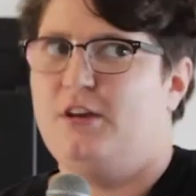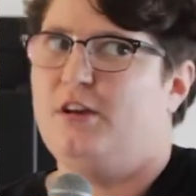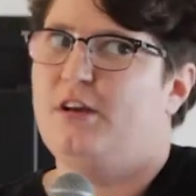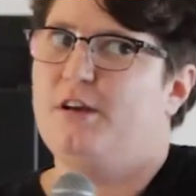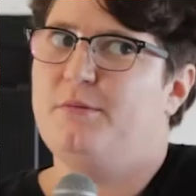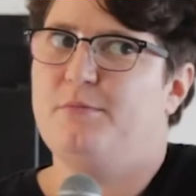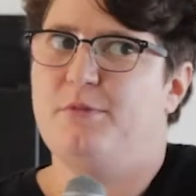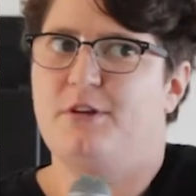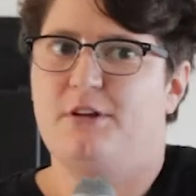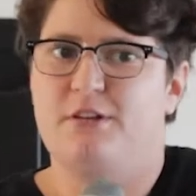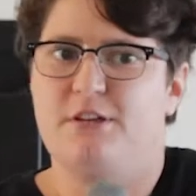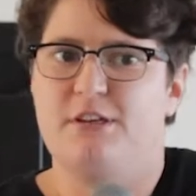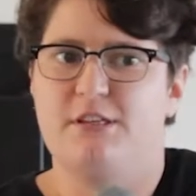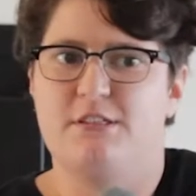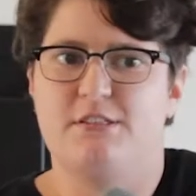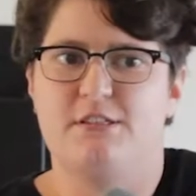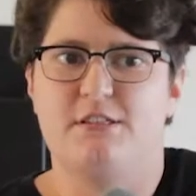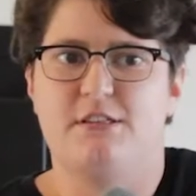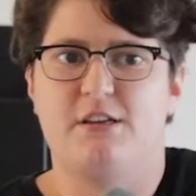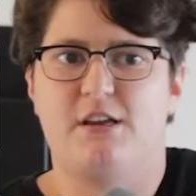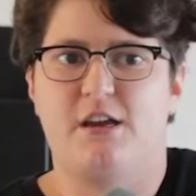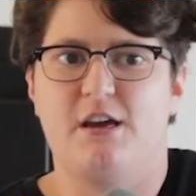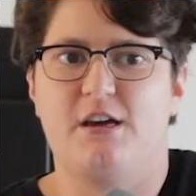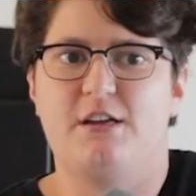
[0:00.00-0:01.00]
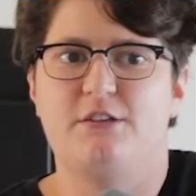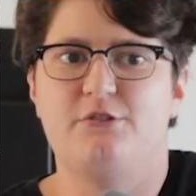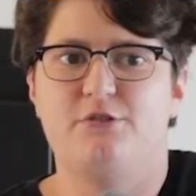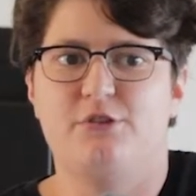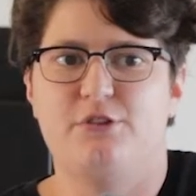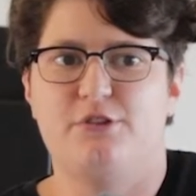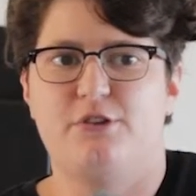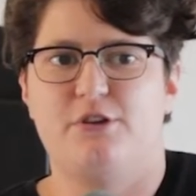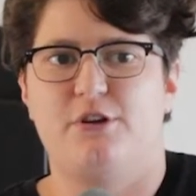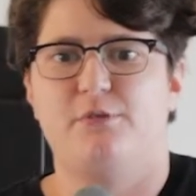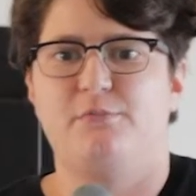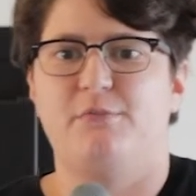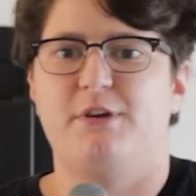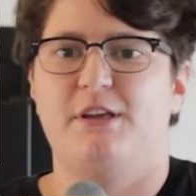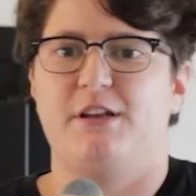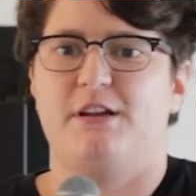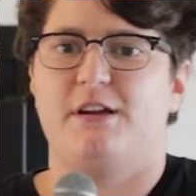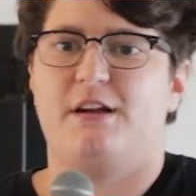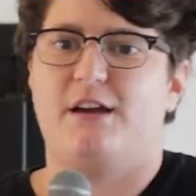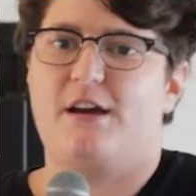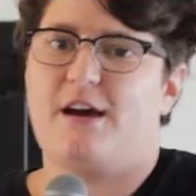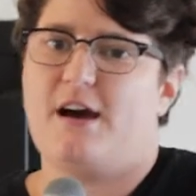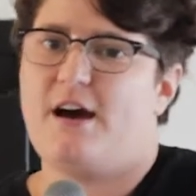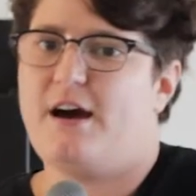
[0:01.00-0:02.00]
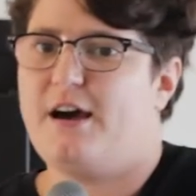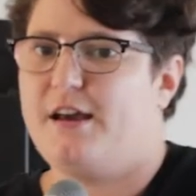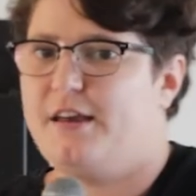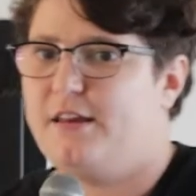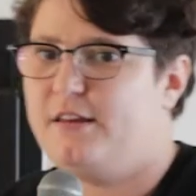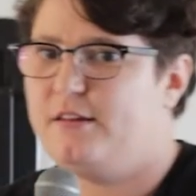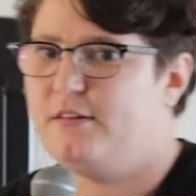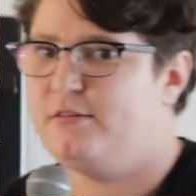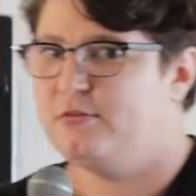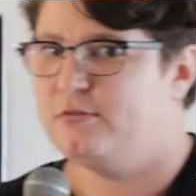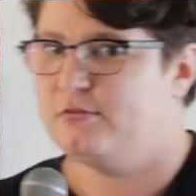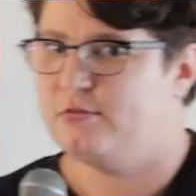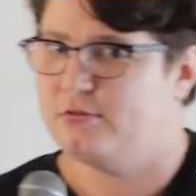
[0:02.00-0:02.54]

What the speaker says: a Middle Eastern country to go meet a guy,